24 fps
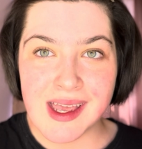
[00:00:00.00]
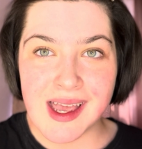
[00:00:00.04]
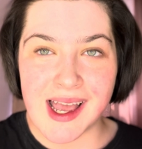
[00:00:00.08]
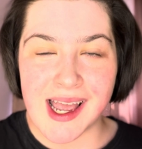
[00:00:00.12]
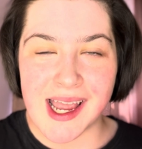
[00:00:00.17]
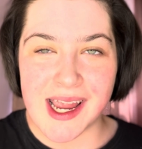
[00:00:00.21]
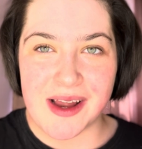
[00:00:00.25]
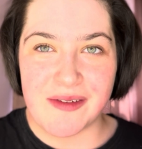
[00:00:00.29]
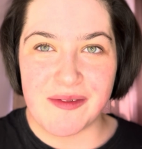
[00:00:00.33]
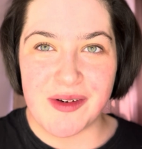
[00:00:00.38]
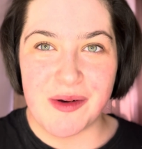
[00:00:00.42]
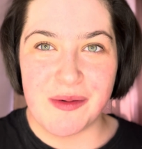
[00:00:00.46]

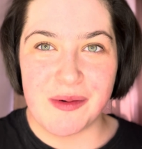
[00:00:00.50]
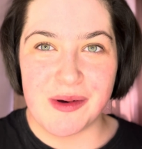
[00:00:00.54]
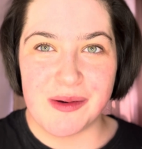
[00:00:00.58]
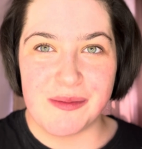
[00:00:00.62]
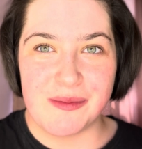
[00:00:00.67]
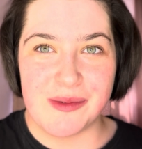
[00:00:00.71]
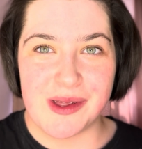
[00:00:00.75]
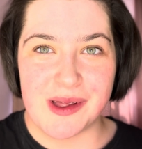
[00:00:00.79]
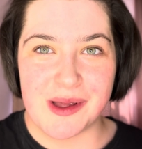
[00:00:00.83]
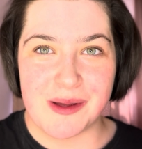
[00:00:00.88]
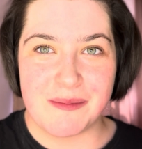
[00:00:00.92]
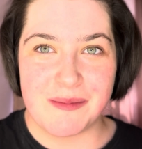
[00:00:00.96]
Hi everyone,
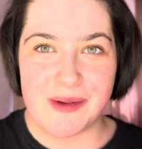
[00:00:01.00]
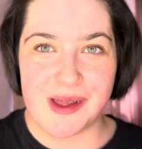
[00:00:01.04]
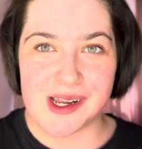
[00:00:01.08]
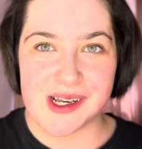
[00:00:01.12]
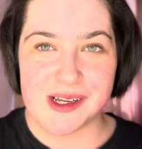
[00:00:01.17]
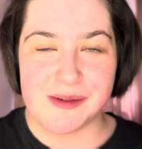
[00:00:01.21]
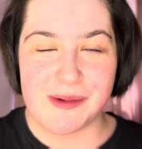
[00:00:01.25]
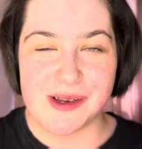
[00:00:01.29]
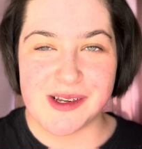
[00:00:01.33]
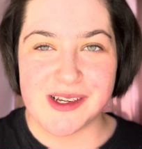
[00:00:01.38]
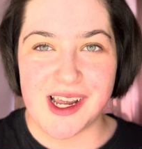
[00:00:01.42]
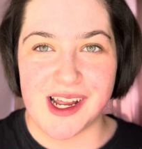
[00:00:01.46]
welcome back
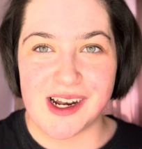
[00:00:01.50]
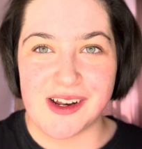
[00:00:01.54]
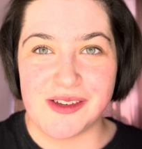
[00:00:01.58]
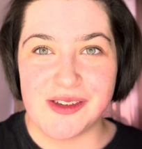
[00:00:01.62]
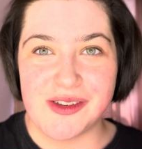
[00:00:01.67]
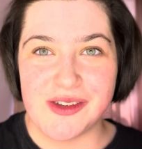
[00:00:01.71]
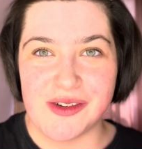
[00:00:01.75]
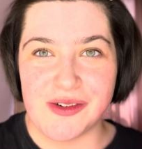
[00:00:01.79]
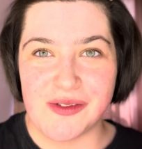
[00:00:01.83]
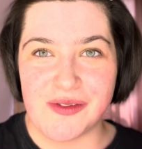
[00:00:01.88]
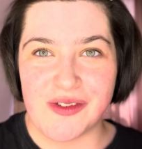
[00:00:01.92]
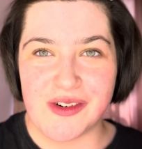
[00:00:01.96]
to my channel.
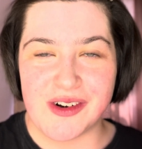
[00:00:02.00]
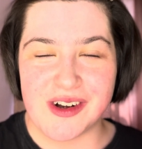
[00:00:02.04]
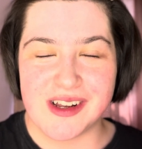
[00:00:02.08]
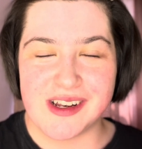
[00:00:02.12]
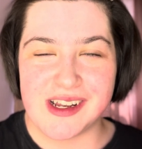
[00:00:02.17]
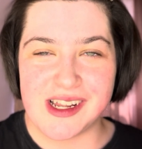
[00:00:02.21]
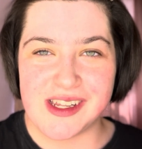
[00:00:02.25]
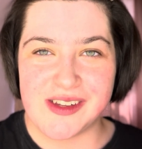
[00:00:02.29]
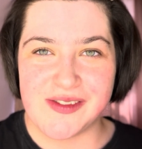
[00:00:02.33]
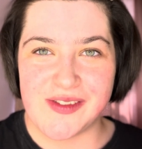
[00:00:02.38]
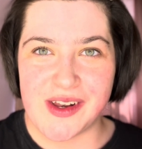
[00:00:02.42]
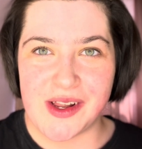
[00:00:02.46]
So for
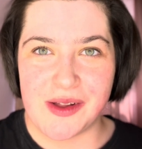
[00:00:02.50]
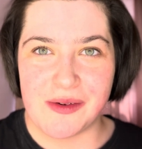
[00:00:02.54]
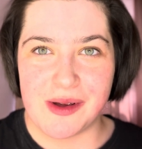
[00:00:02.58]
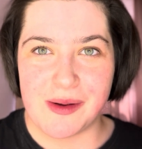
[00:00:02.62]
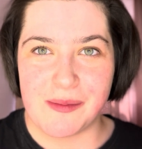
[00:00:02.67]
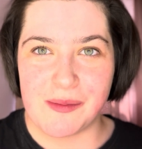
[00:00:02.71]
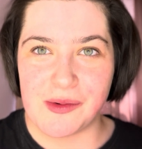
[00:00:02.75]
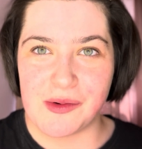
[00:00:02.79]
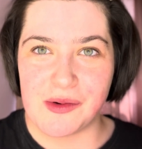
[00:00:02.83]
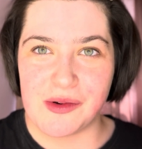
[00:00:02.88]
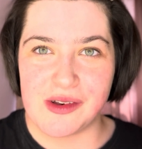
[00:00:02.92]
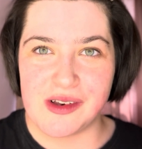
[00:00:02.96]
today's video
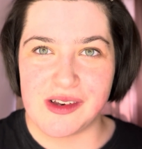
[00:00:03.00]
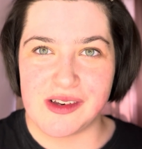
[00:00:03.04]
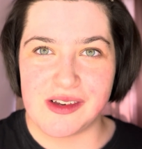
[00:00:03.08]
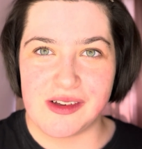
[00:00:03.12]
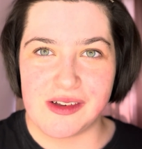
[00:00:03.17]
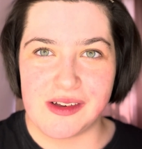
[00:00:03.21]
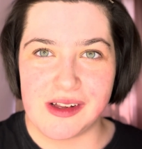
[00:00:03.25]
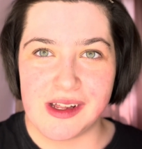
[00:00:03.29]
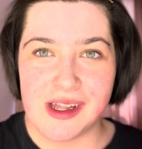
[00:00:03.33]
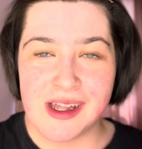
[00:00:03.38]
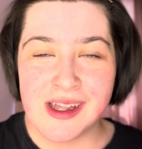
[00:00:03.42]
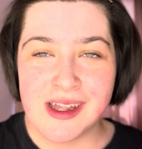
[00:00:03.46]
I'm going to
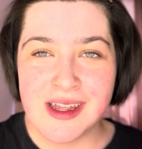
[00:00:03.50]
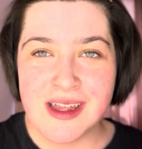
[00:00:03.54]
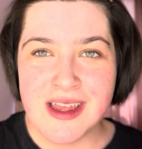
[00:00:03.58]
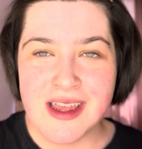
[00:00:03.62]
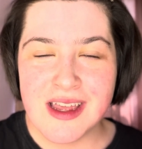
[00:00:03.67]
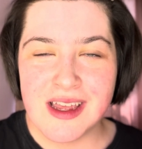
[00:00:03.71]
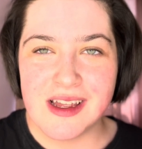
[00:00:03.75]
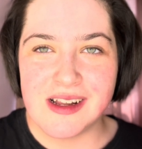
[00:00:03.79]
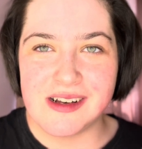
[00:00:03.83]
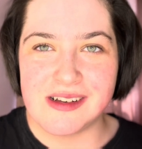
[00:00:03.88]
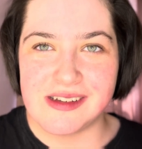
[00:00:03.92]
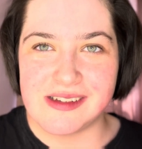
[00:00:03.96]
do
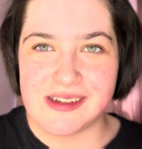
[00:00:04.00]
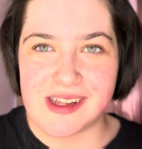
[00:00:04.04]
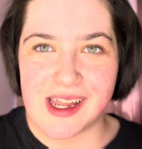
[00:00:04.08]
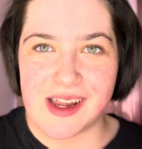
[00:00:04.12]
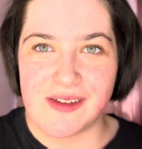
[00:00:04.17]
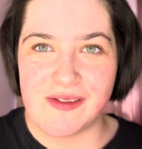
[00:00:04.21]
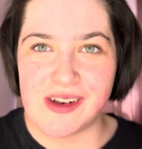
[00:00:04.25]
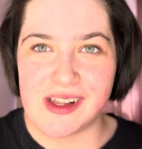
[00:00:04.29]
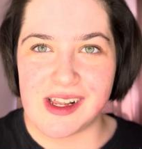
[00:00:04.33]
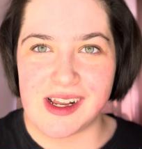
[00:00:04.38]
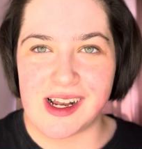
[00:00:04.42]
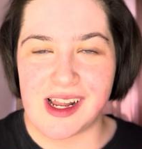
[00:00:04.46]
just like a
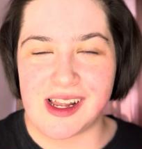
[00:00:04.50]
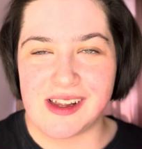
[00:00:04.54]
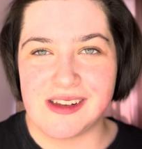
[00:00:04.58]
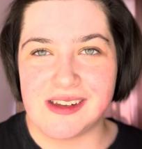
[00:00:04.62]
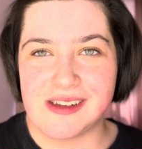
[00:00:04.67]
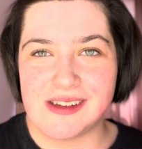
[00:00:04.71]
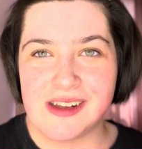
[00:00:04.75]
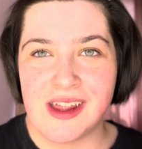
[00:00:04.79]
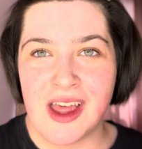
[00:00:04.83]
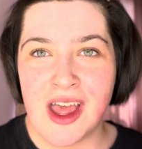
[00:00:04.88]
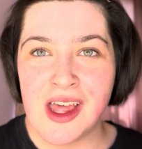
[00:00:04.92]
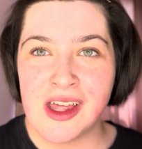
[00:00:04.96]
really
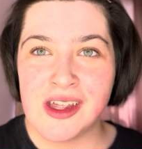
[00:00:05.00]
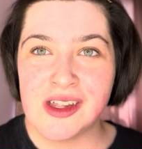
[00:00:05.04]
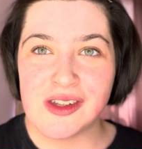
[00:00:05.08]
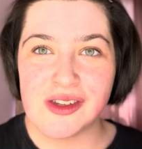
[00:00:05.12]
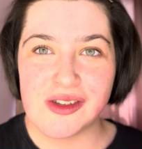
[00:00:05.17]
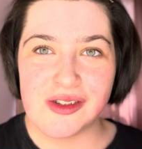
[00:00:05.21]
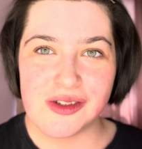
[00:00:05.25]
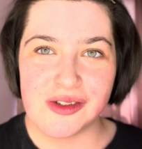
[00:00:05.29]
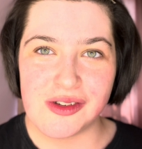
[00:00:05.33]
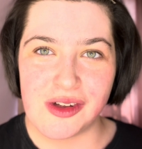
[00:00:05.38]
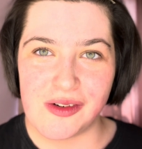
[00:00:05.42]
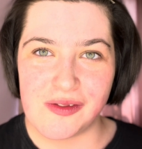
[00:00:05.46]
nice
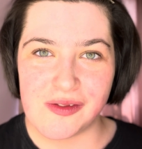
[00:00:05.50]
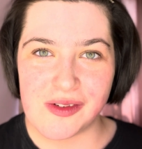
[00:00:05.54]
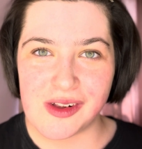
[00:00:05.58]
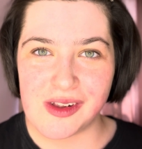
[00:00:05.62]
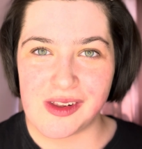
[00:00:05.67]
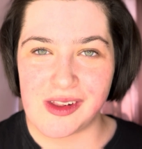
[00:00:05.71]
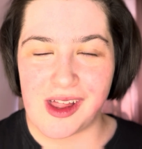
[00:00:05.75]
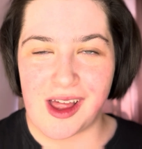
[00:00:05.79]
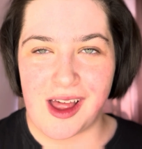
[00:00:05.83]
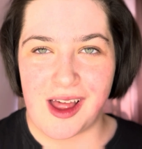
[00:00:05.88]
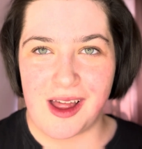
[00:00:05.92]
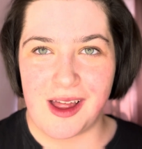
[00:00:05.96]
soft
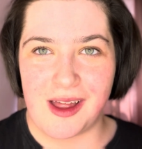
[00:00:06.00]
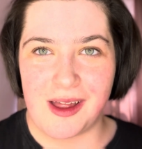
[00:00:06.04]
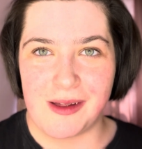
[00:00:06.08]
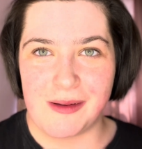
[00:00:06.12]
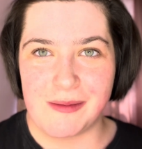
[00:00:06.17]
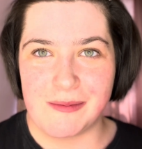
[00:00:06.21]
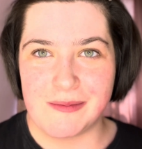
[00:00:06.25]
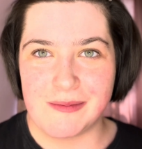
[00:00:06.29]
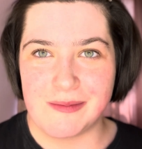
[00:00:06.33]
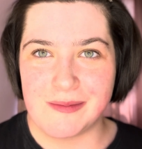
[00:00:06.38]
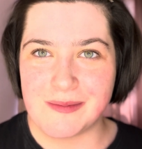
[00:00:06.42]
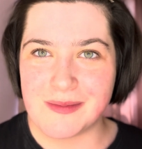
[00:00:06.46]

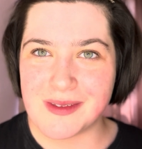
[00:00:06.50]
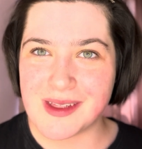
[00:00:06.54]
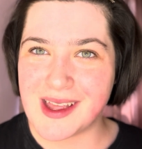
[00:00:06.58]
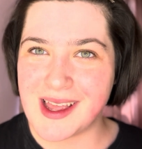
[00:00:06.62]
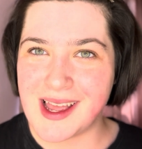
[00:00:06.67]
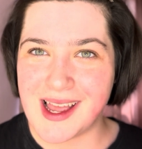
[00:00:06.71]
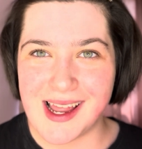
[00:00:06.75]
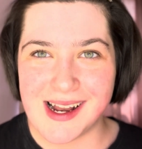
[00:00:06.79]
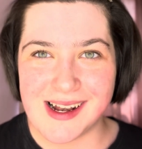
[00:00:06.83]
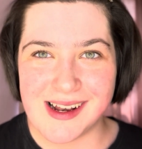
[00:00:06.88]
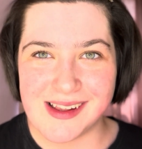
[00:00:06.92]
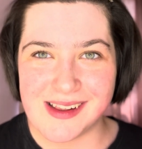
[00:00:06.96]
glam
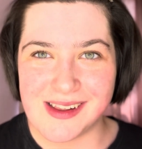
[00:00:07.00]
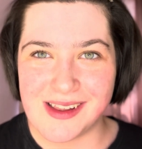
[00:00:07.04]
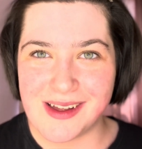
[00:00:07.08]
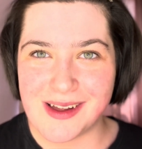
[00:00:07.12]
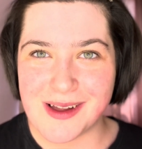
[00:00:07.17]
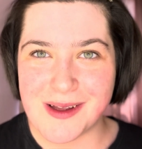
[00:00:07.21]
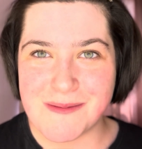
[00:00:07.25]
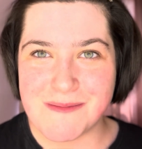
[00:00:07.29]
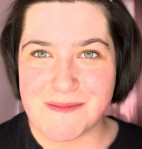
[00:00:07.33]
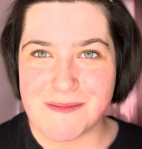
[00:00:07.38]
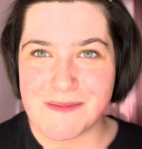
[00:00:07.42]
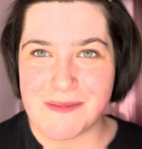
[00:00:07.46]
kind of
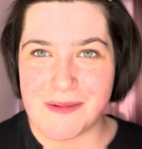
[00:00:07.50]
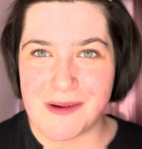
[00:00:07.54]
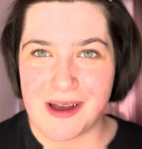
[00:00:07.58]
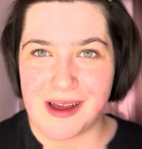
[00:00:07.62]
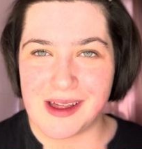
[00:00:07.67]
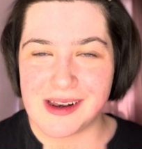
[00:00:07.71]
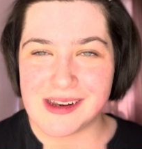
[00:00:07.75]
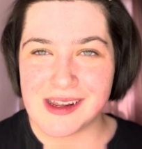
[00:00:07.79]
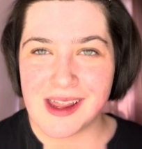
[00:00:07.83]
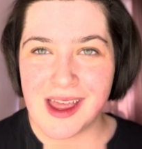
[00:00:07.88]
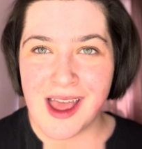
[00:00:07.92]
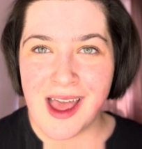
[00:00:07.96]
look,
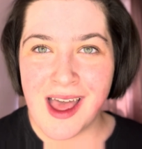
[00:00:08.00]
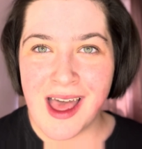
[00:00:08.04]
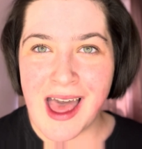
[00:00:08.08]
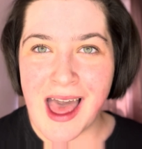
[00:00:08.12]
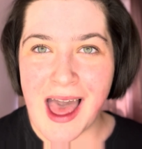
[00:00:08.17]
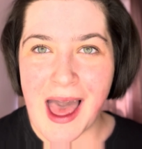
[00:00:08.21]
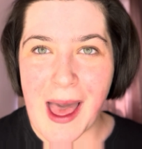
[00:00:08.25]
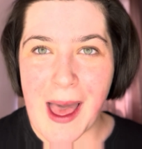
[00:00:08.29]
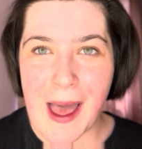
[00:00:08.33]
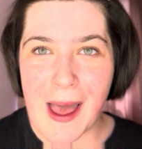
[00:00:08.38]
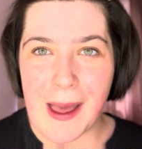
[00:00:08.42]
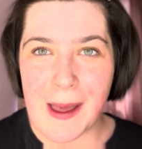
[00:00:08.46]
but
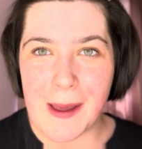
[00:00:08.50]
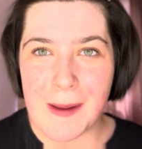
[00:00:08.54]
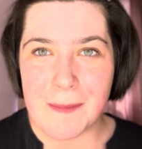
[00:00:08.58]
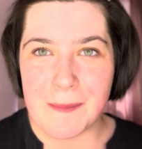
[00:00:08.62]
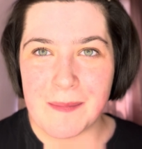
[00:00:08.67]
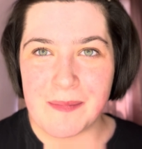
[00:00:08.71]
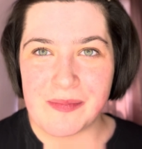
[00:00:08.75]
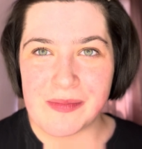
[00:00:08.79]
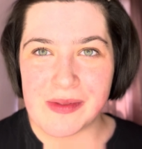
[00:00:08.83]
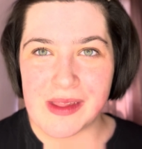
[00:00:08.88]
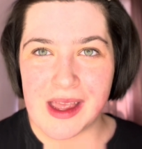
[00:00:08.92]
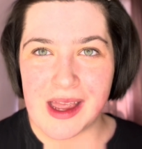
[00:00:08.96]
I
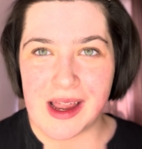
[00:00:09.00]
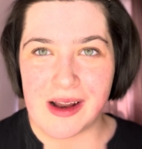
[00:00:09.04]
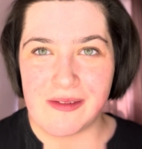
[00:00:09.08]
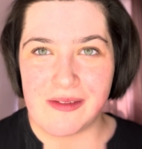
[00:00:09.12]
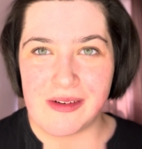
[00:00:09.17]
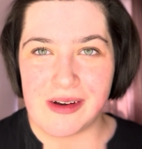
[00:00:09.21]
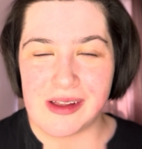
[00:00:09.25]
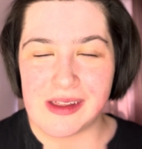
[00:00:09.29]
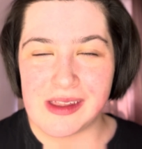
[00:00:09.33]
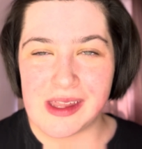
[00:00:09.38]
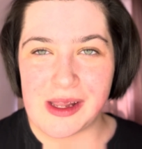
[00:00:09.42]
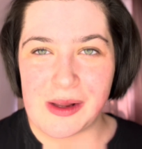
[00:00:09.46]

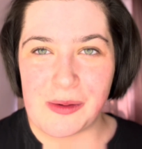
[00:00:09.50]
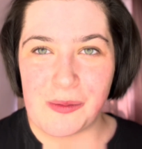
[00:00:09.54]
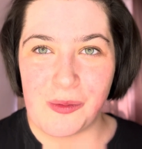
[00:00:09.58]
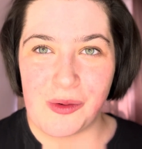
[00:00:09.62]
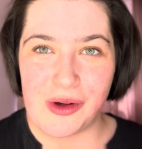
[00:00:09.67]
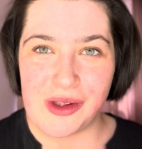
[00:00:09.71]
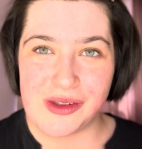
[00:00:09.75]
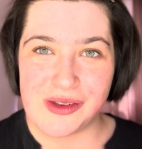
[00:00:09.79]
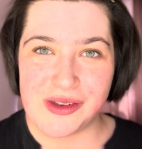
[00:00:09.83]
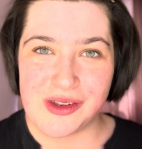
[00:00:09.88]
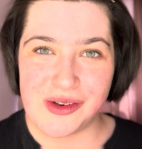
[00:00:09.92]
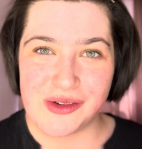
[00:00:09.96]
really
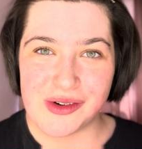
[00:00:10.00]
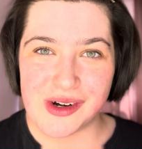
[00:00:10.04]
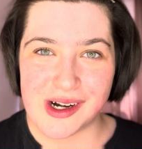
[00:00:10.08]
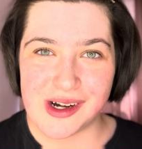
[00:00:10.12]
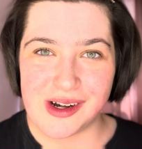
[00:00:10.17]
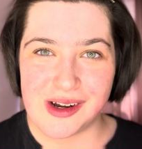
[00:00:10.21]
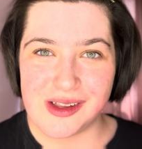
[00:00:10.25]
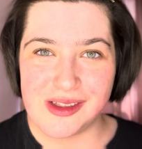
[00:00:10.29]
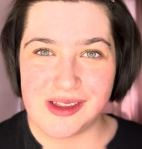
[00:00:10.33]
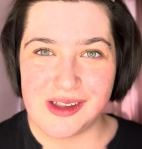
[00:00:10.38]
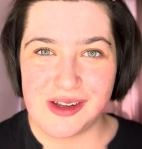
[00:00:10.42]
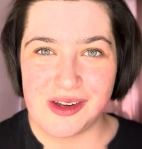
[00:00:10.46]
want to try
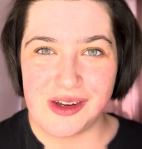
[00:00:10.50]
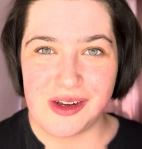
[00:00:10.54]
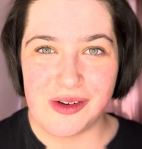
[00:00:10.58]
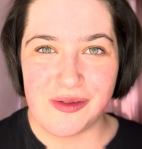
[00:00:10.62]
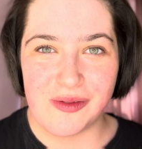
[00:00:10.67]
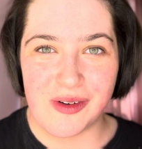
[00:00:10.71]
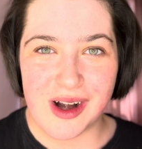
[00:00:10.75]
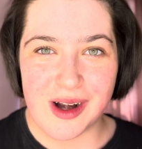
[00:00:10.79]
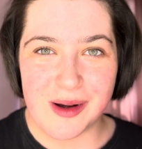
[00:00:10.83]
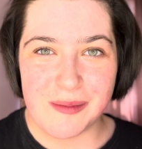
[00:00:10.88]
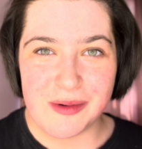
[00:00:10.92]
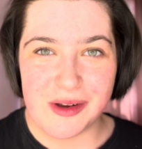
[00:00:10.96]
out the new
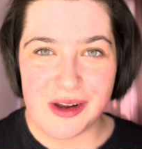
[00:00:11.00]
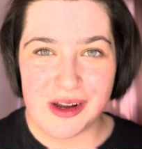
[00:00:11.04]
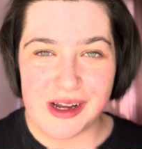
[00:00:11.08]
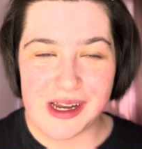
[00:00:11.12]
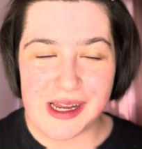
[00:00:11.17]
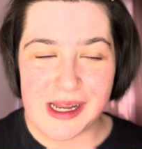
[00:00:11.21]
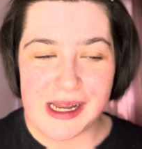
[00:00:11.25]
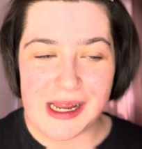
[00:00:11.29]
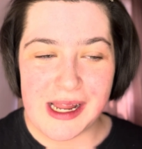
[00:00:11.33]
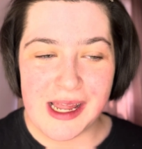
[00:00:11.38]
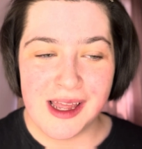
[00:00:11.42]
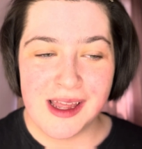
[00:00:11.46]
Rare
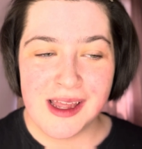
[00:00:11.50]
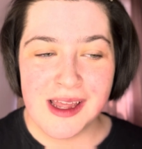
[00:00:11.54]
Beauty